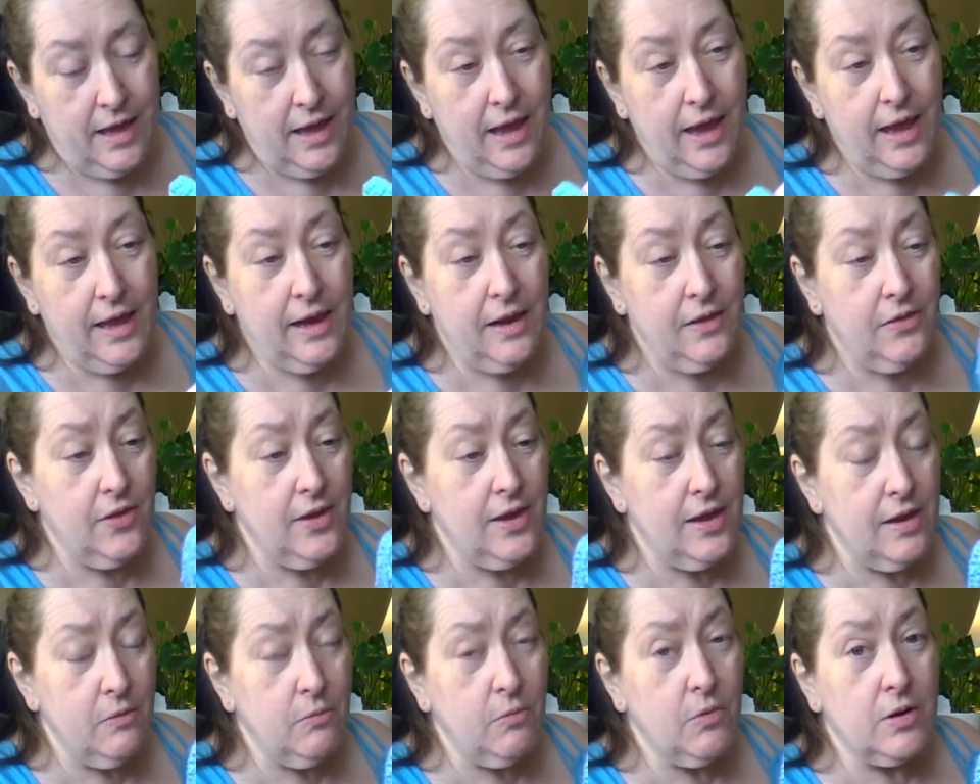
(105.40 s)
and I
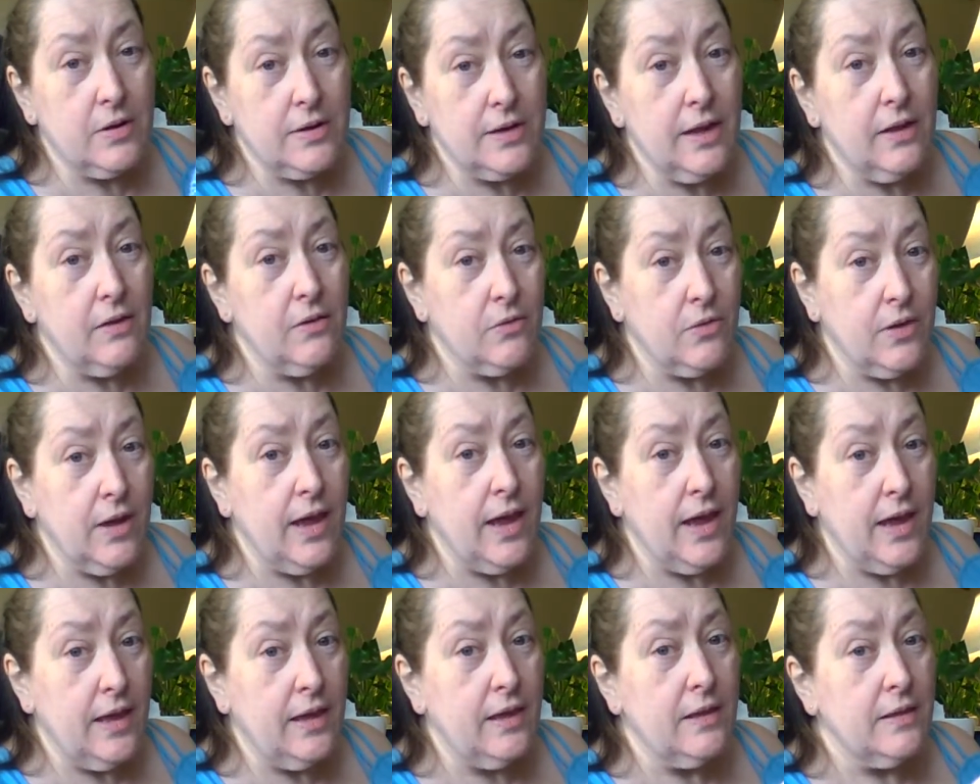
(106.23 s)
think it worked out
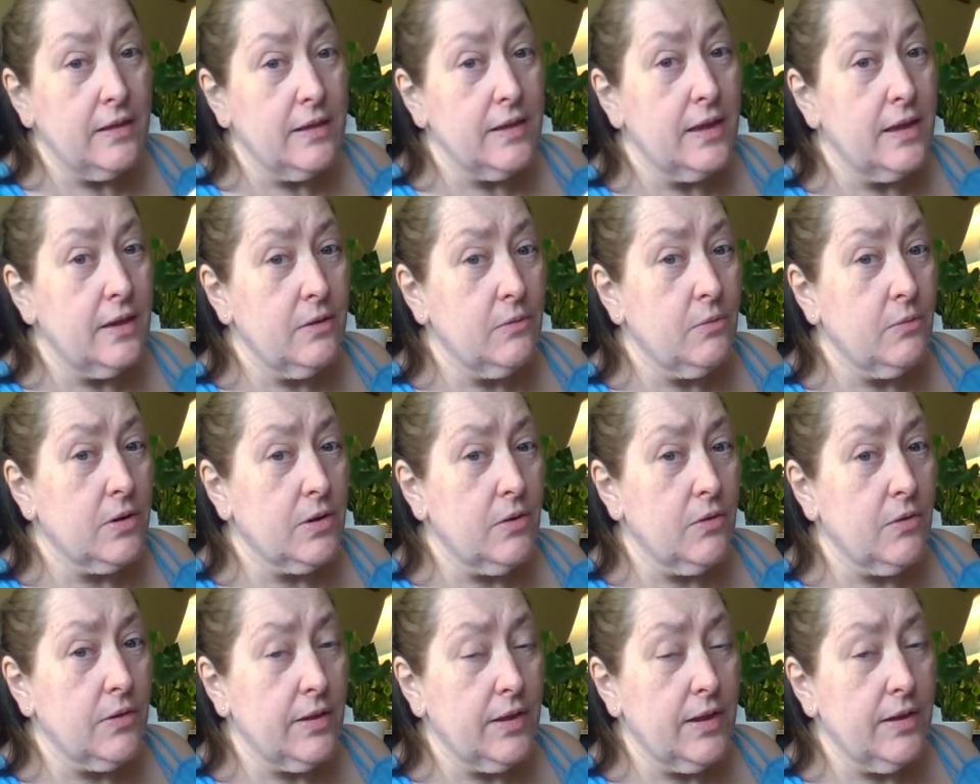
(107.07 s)
okay. It worked
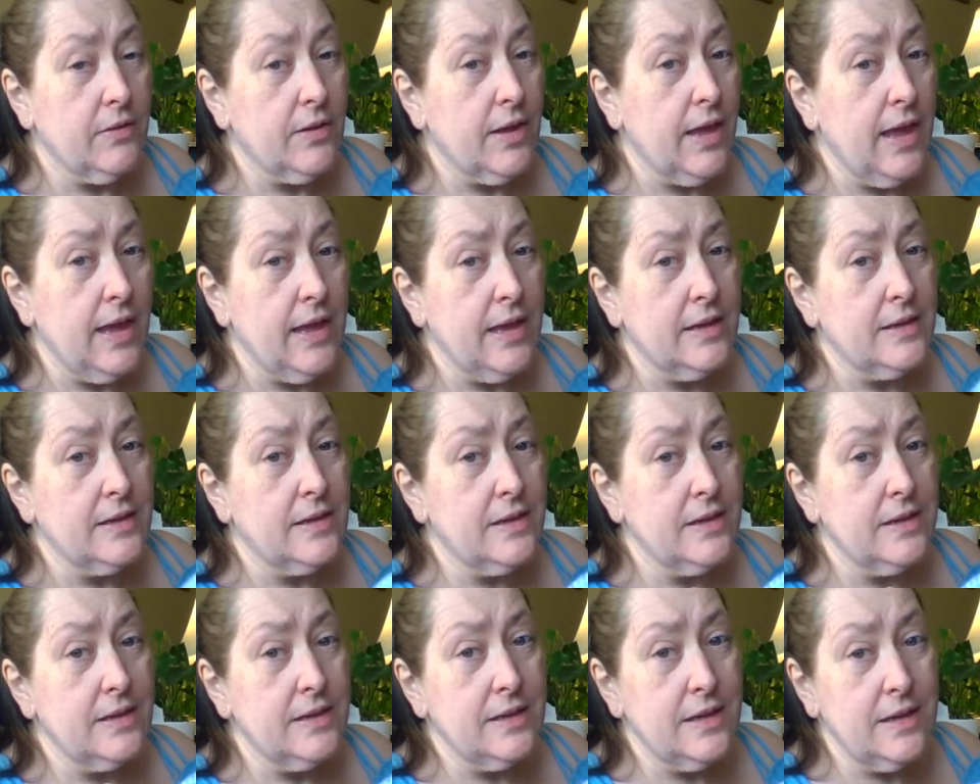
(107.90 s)
okay. It
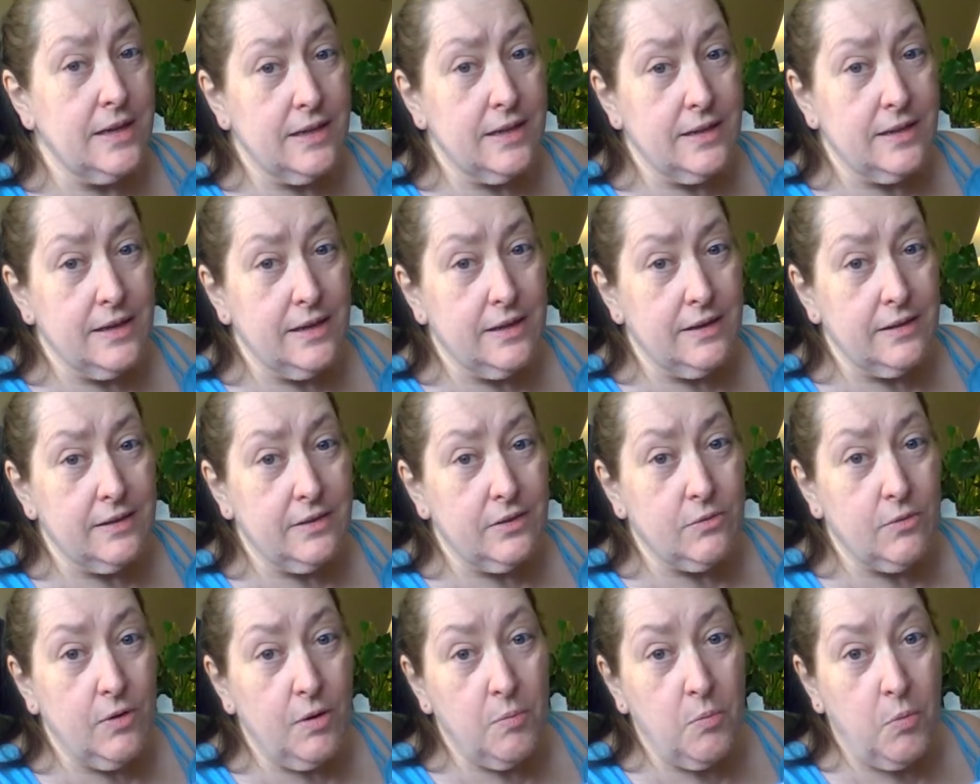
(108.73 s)
didn't need the
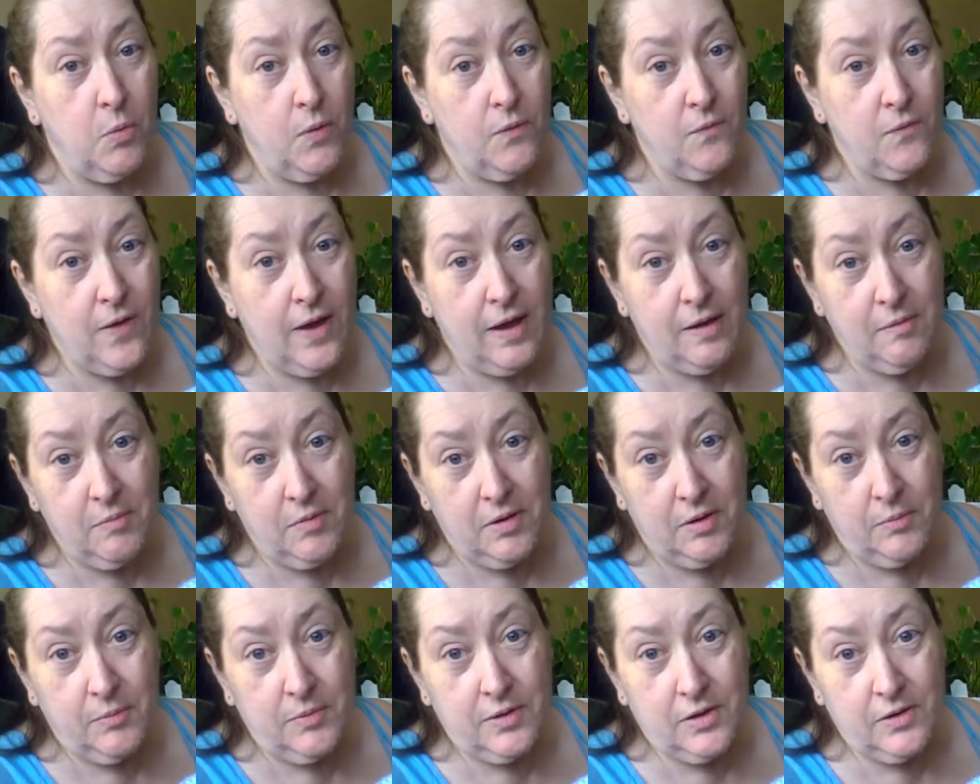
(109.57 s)
3.5
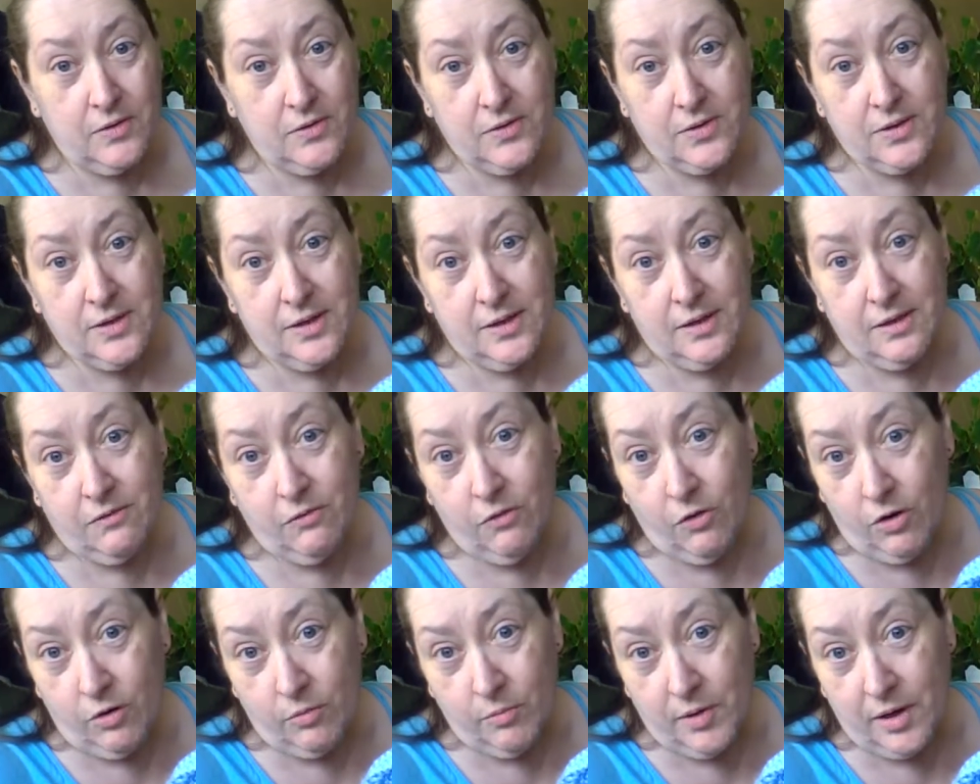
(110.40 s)
millimeter instead of the
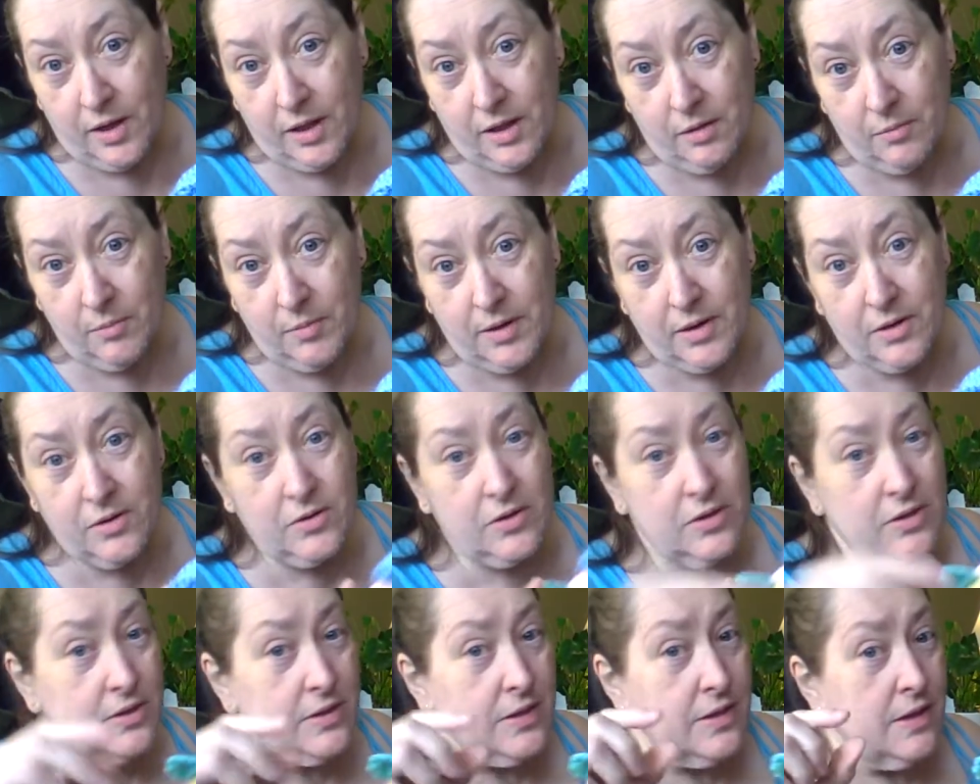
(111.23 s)
4 millimeter,
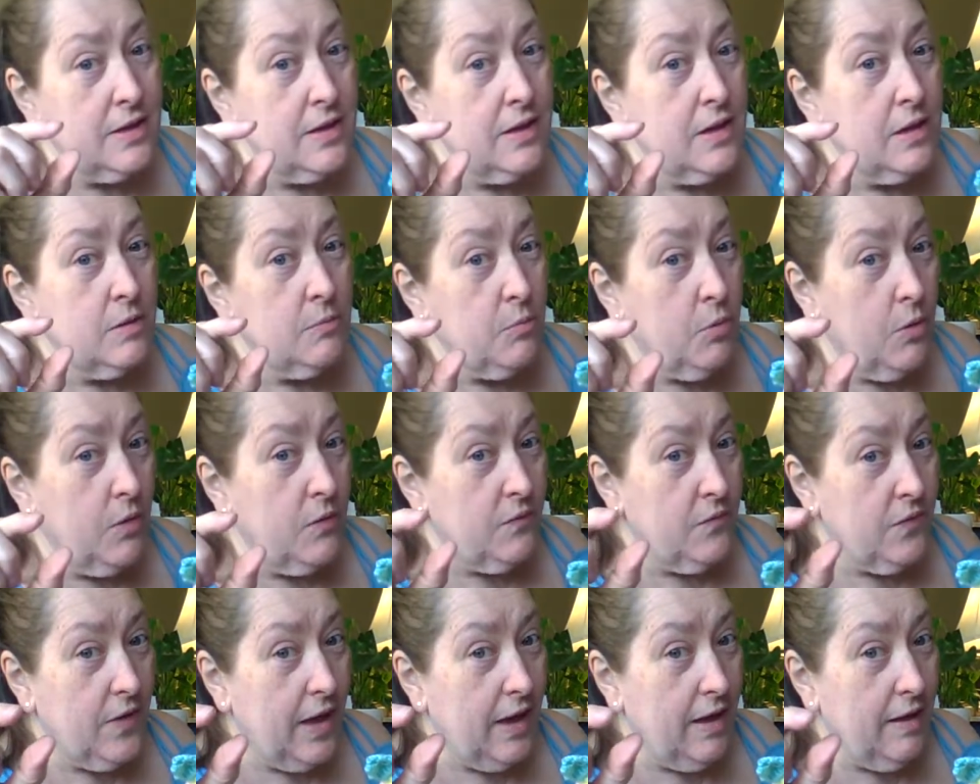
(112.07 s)
just
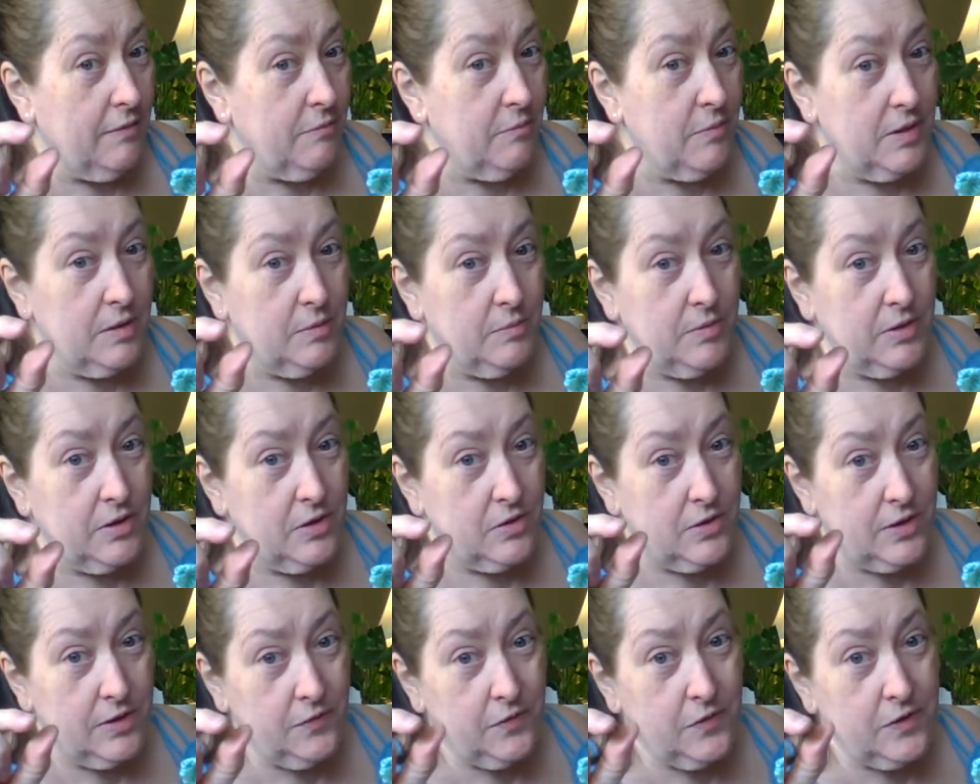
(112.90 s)
0.5 millimeter
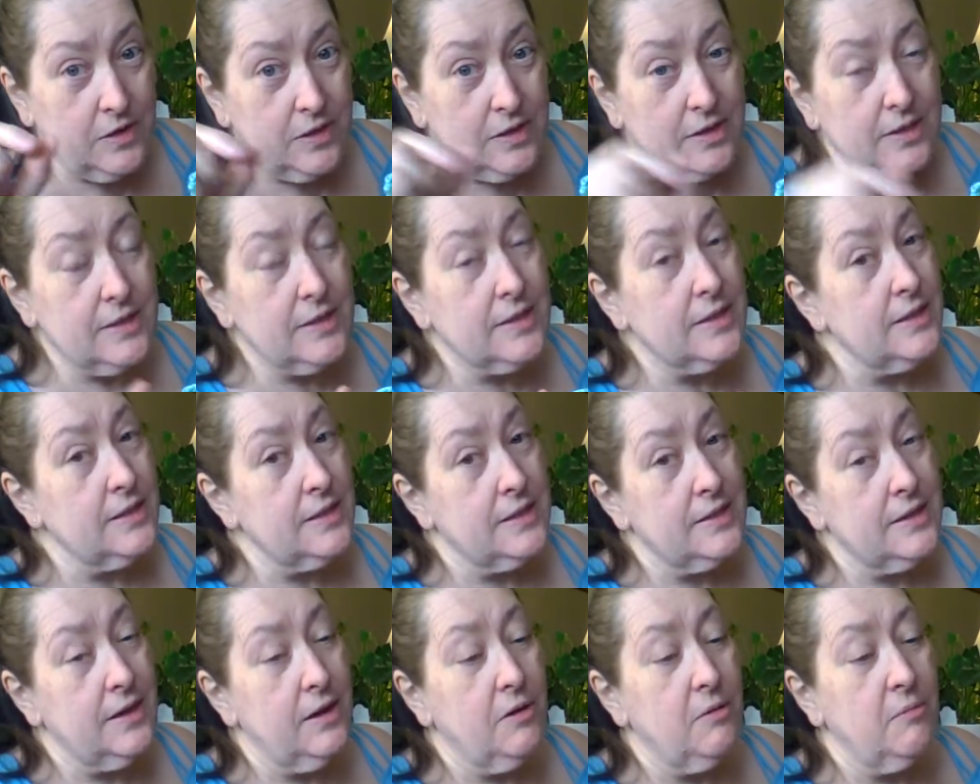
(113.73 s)
difference, and
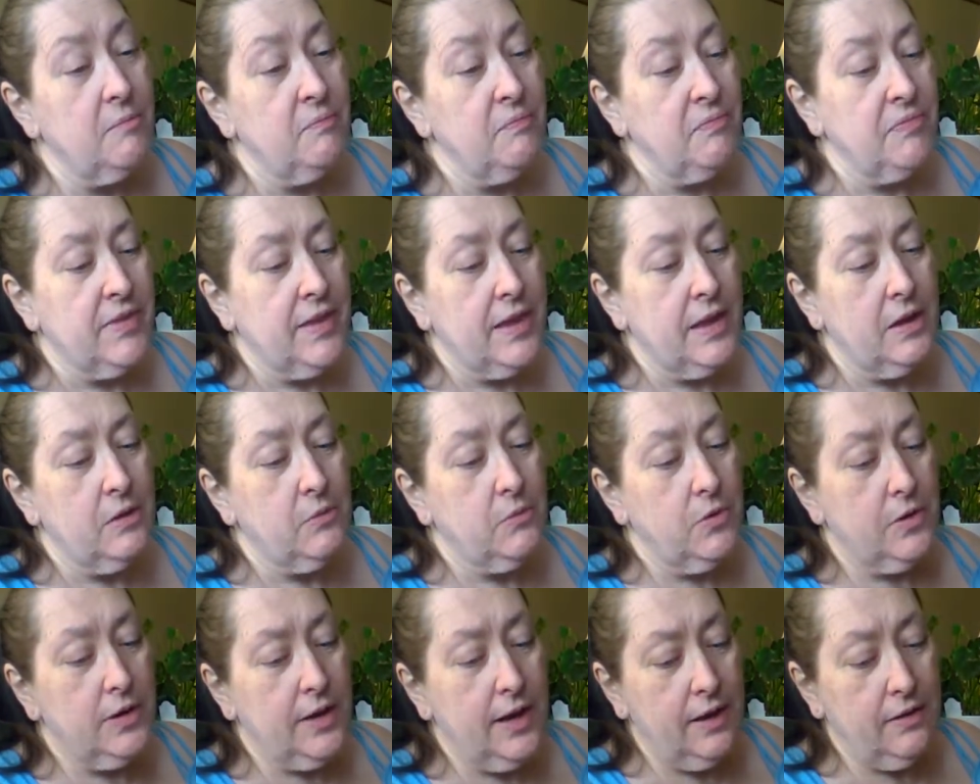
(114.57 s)
so it
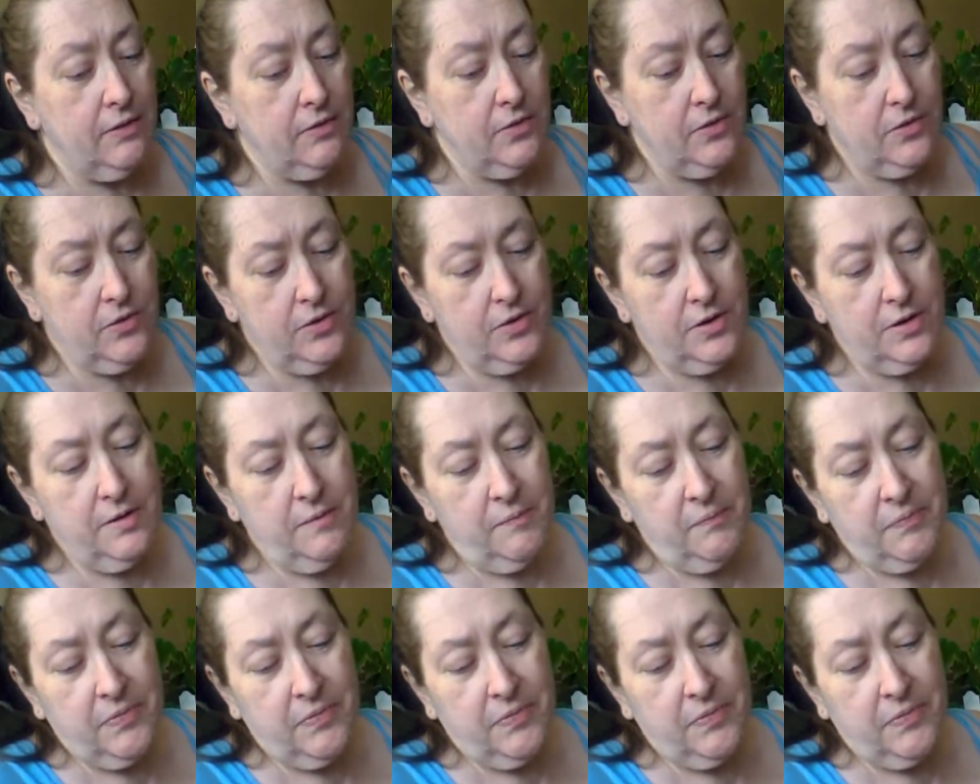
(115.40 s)
worked out good.